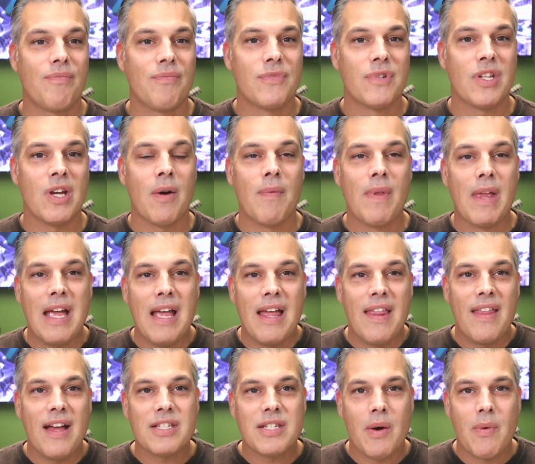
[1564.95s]
So
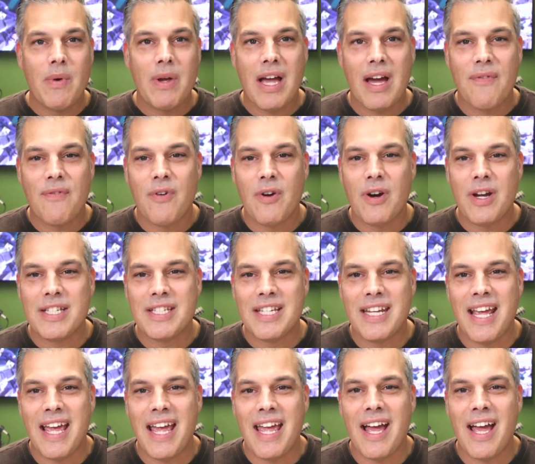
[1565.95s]
that's all we got for you
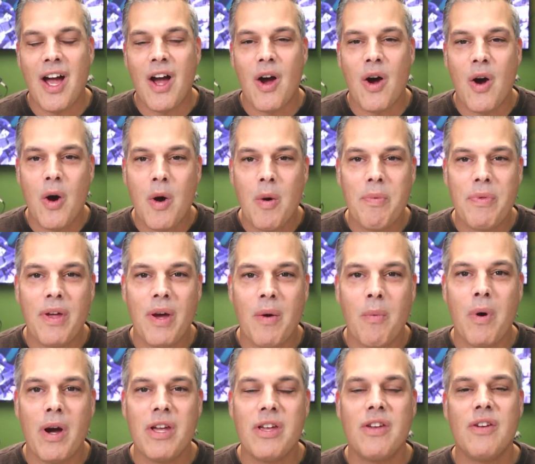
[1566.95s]
today. I hope that
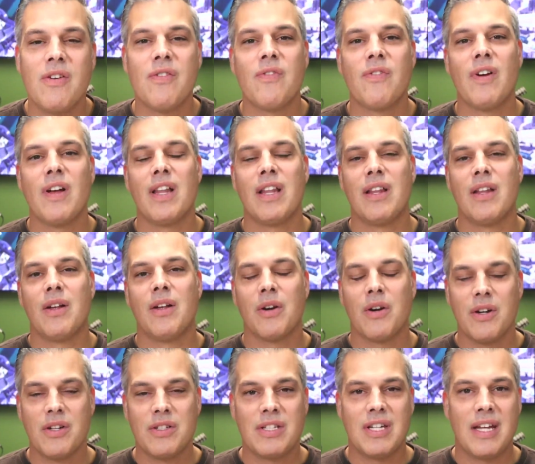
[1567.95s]
what you've
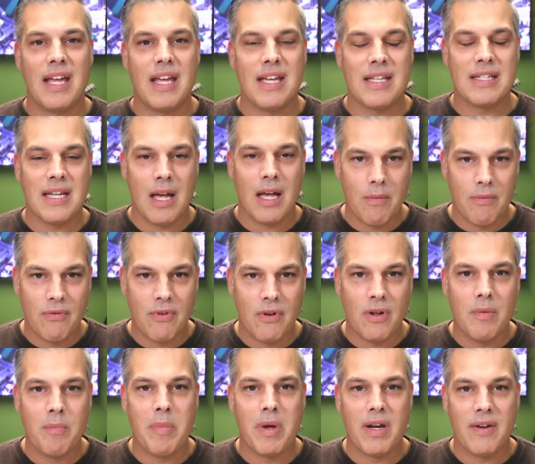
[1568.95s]
heard today is
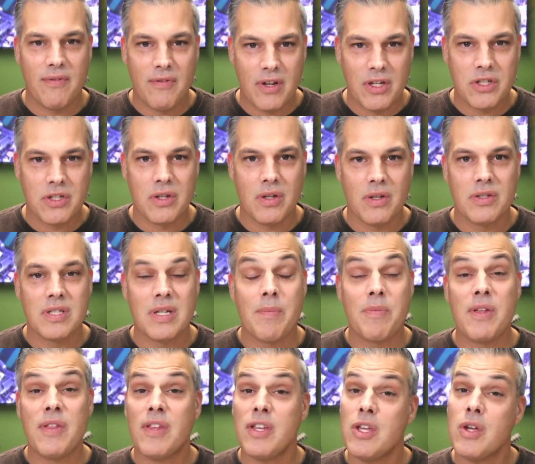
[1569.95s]
helpful, beneficial,
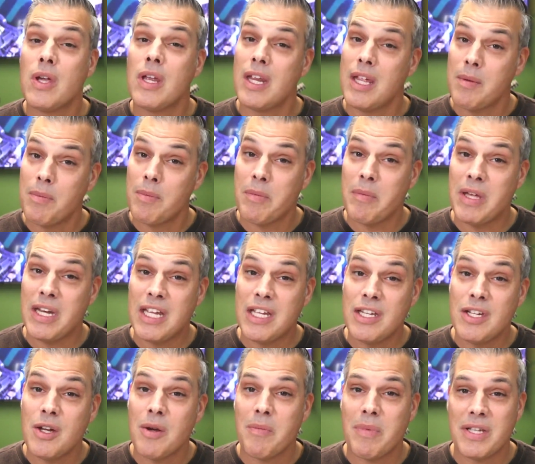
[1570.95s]
something that you can implement
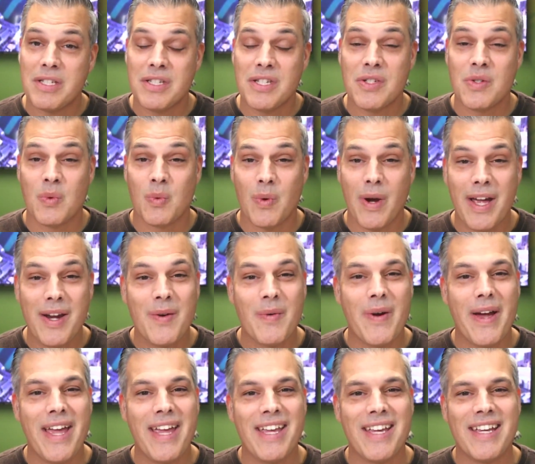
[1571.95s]
into your business right
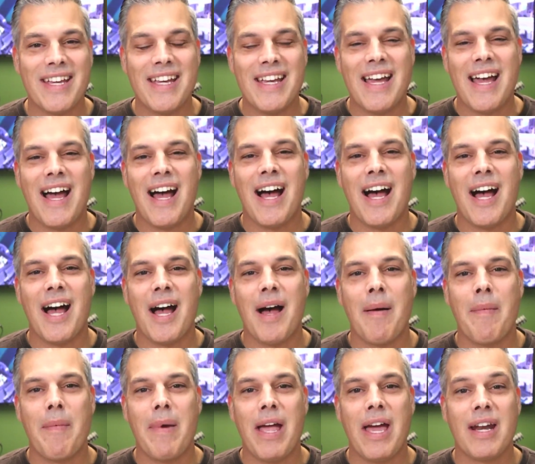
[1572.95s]
away.
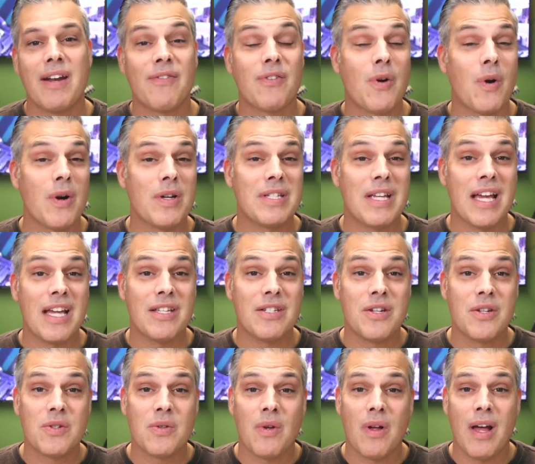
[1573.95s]
And of course, as
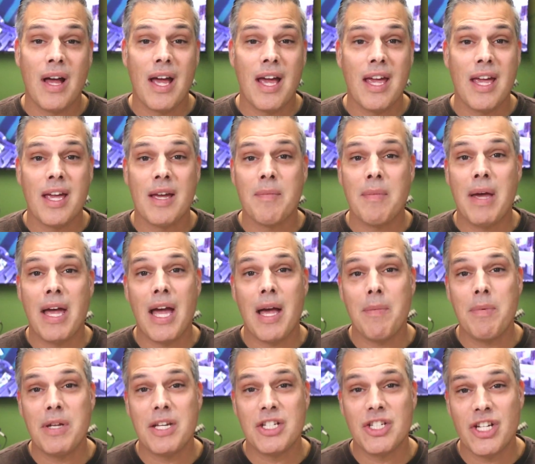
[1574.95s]
usual, I am
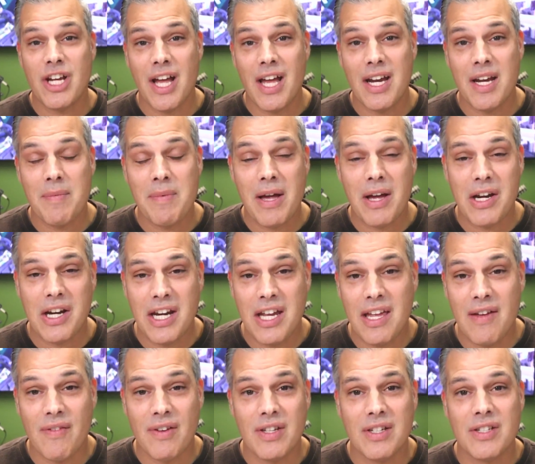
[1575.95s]
happy to chat about any
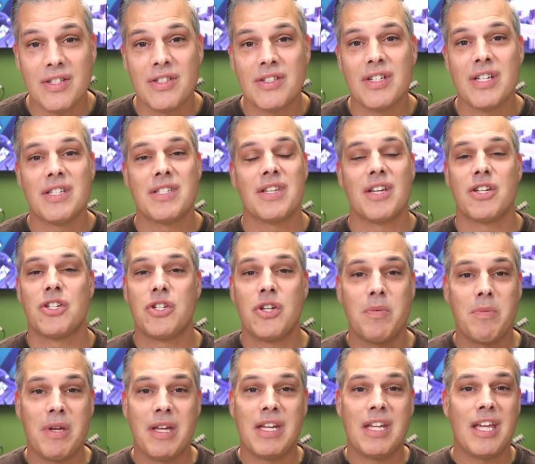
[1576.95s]
of it. Just shoot
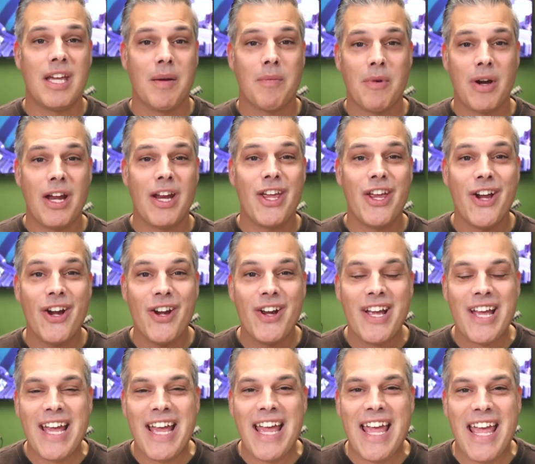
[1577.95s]
me a DM right here,
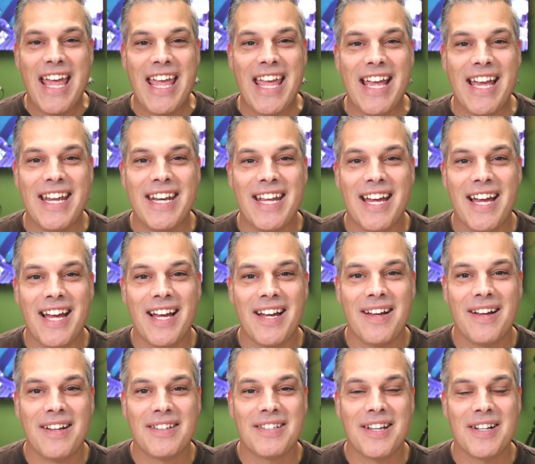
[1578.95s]
and
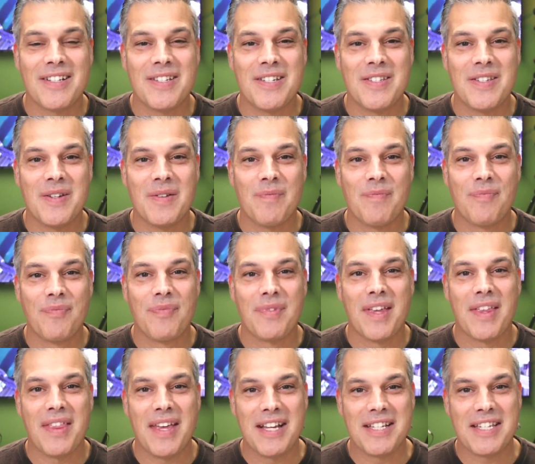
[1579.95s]
I'll talk to you soon.
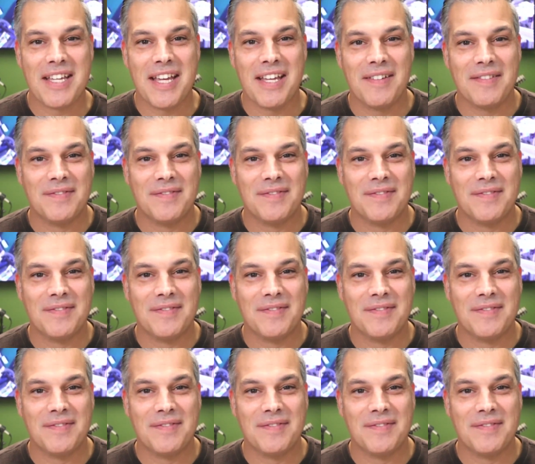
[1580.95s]
Thanks again.